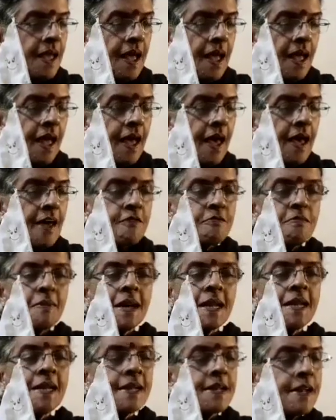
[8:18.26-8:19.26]
I have my
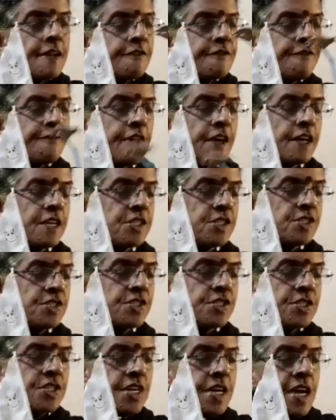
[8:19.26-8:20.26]
little
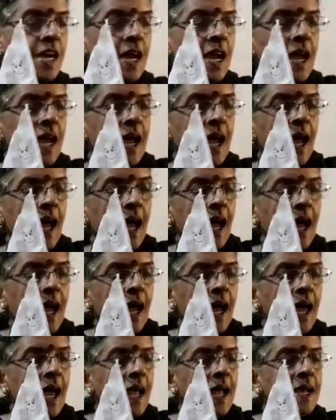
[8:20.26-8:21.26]
fish,
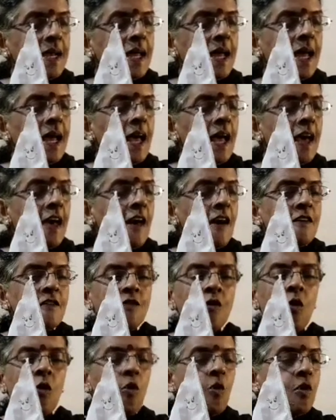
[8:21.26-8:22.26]
and I have
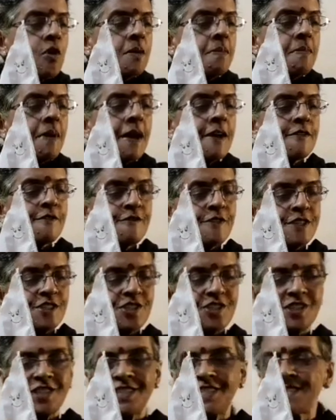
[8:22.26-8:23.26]
all my
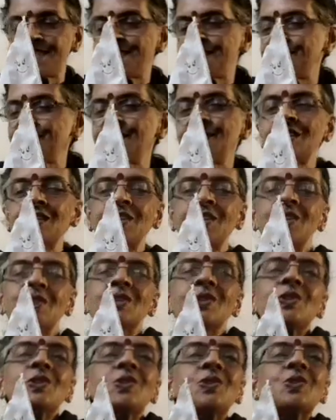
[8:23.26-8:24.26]
fishes.
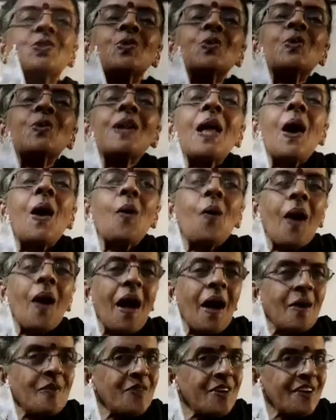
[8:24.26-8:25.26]
So now
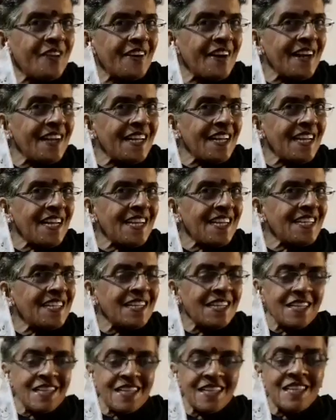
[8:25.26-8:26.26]
are we ready
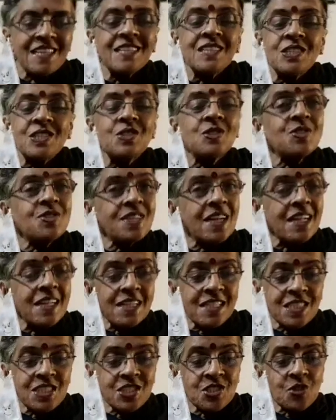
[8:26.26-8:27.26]
to tell
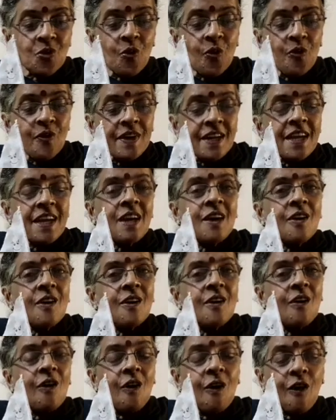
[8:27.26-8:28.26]
the story
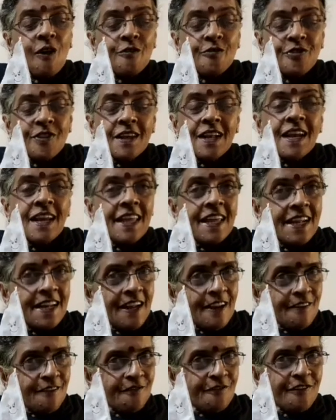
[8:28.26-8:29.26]
of the
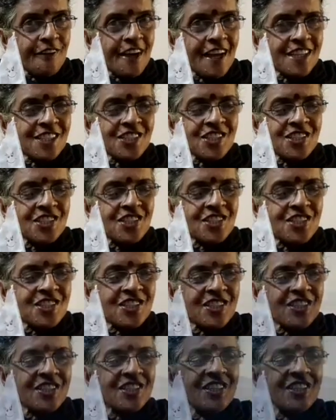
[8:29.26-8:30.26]
little fish?